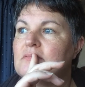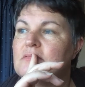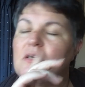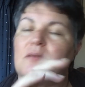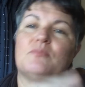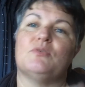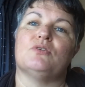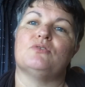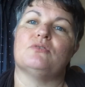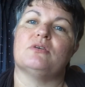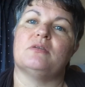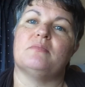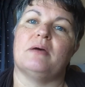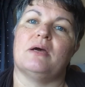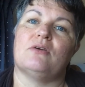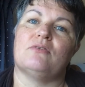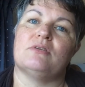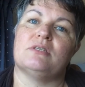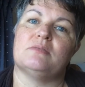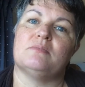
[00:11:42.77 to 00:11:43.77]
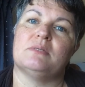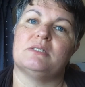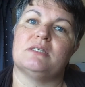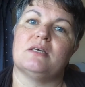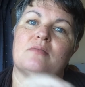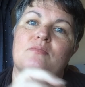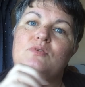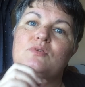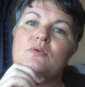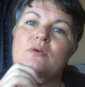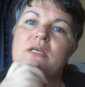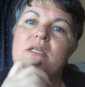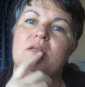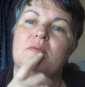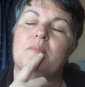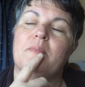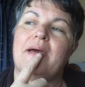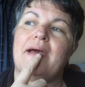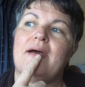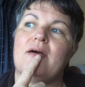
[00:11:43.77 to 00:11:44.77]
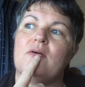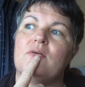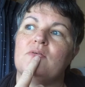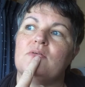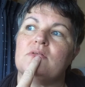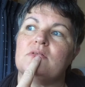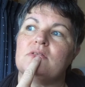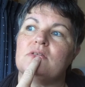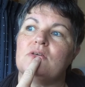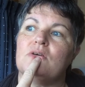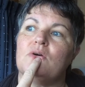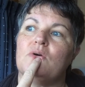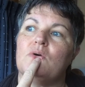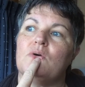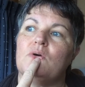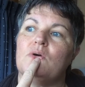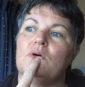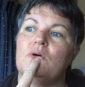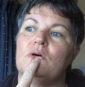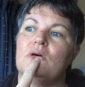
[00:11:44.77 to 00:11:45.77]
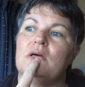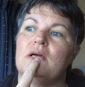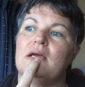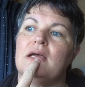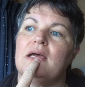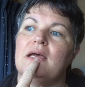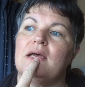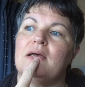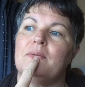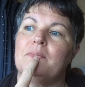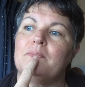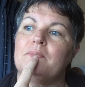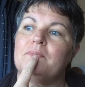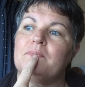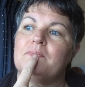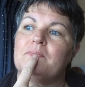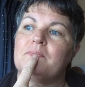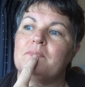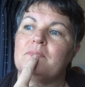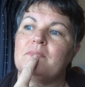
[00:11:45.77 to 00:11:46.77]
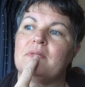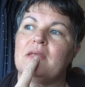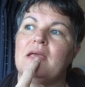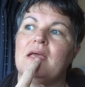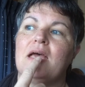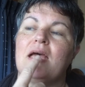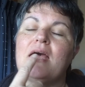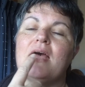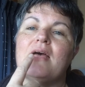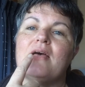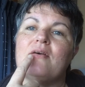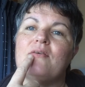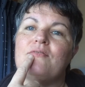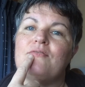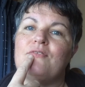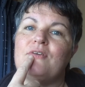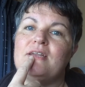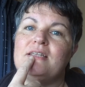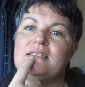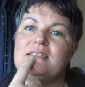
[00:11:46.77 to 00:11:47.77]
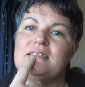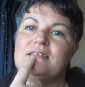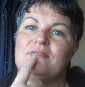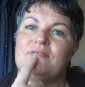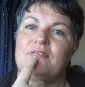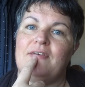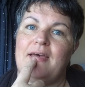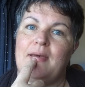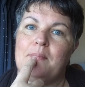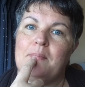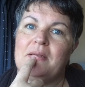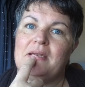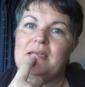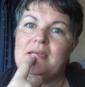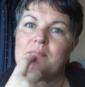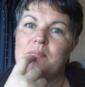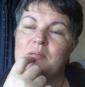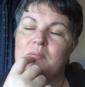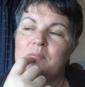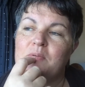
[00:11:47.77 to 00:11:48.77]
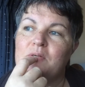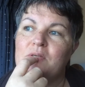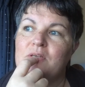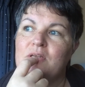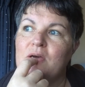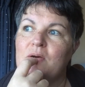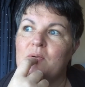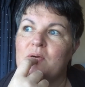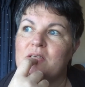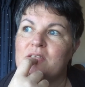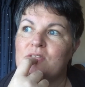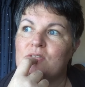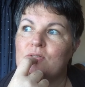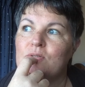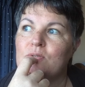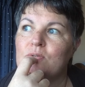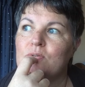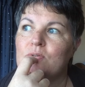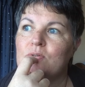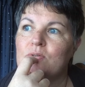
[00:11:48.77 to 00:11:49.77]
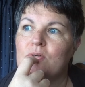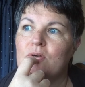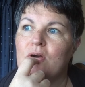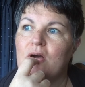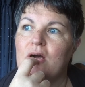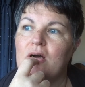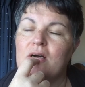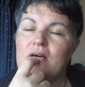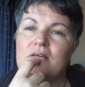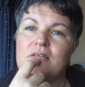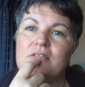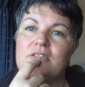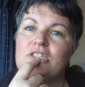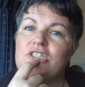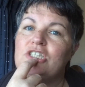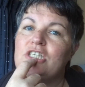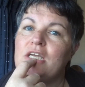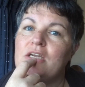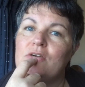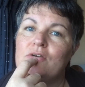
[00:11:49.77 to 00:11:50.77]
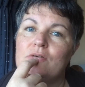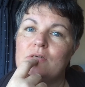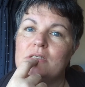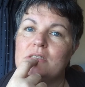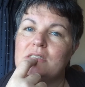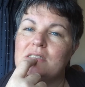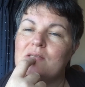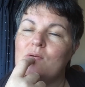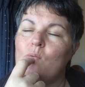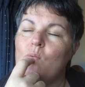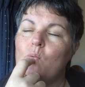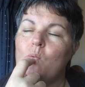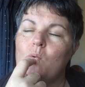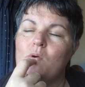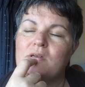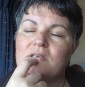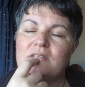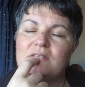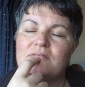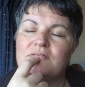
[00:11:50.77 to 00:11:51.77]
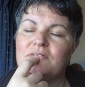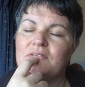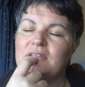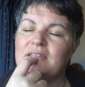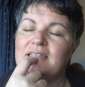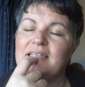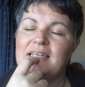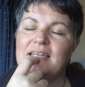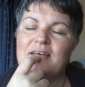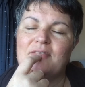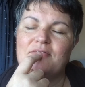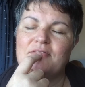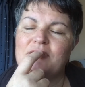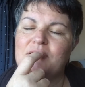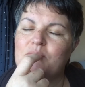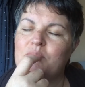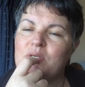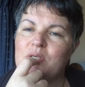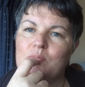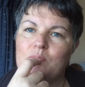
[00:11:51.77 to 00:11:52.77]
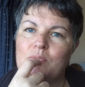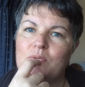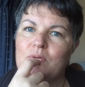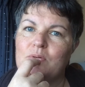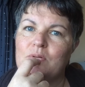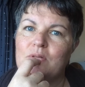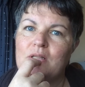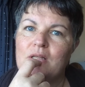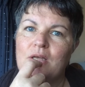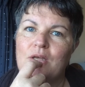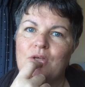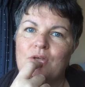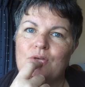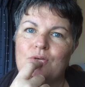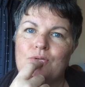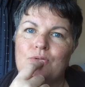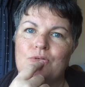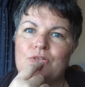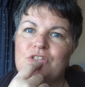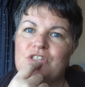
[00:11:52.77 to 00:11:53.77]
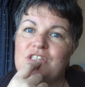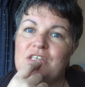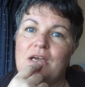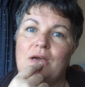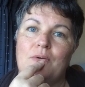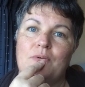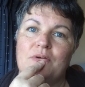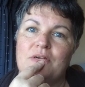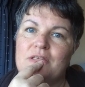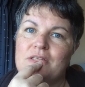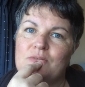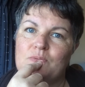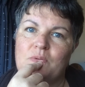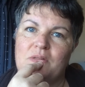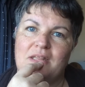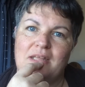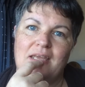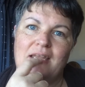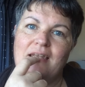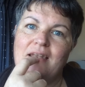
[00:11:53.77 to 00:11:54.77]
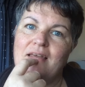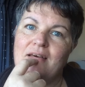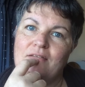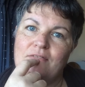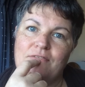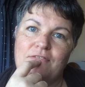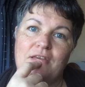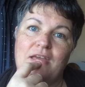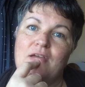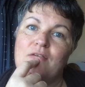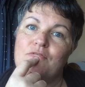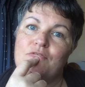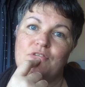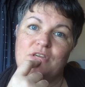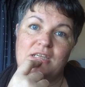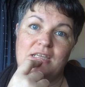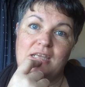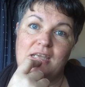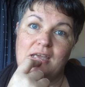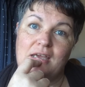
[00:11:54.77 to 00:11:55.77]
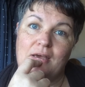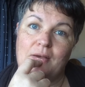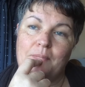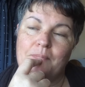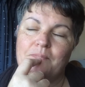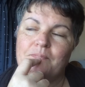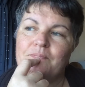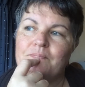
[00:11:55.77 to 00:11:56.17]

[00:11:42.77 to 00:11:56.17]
I'm not talking about Christmas. I'm talking about um, friends and family and people who know us who are generous, wonderful, lovely people who shower us with their love every year.